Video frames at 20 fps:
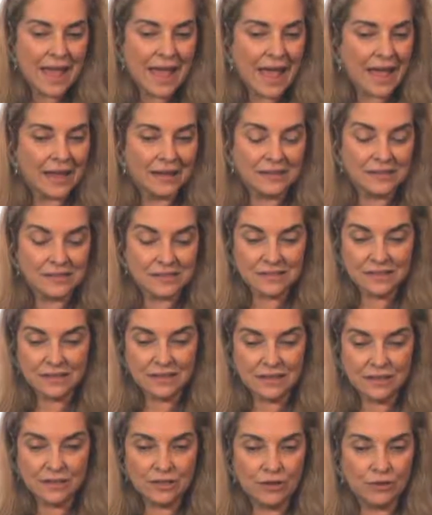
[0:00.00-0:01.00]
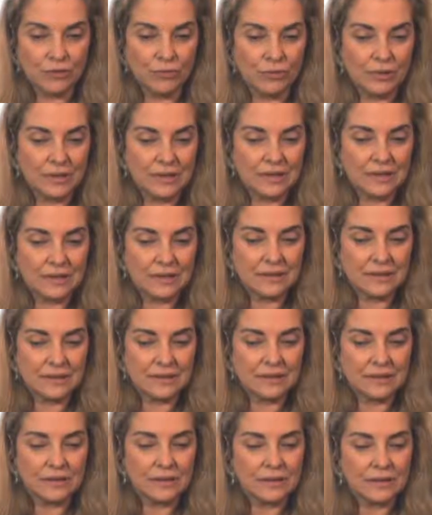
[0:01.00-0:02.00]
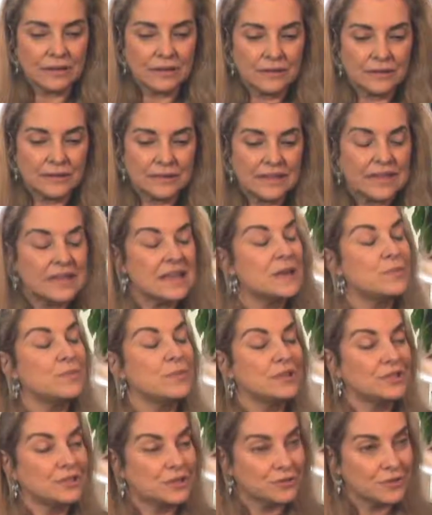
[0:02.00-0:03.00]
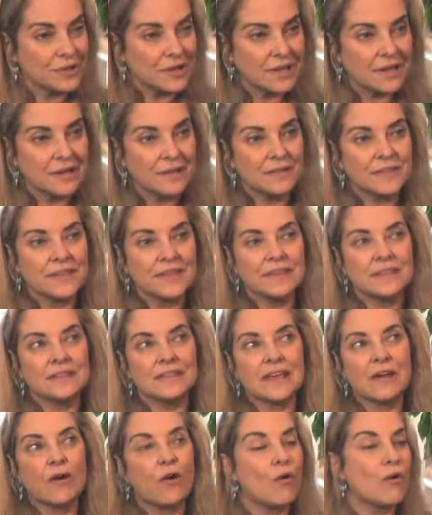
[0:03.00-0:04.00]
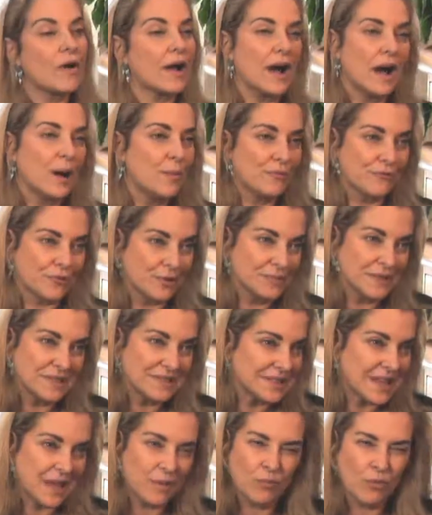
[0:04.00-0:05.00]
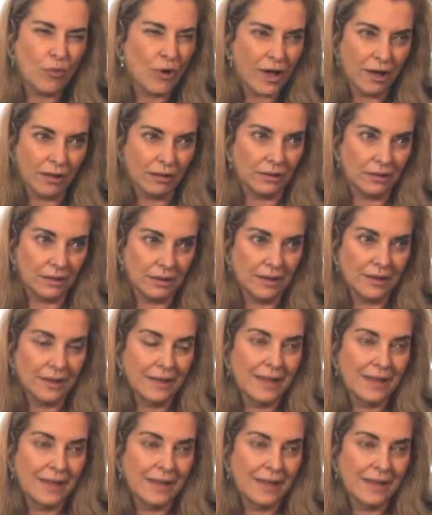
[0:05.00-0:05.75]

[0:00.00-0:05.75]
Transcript: and you know, the imagery, they all come from the same well.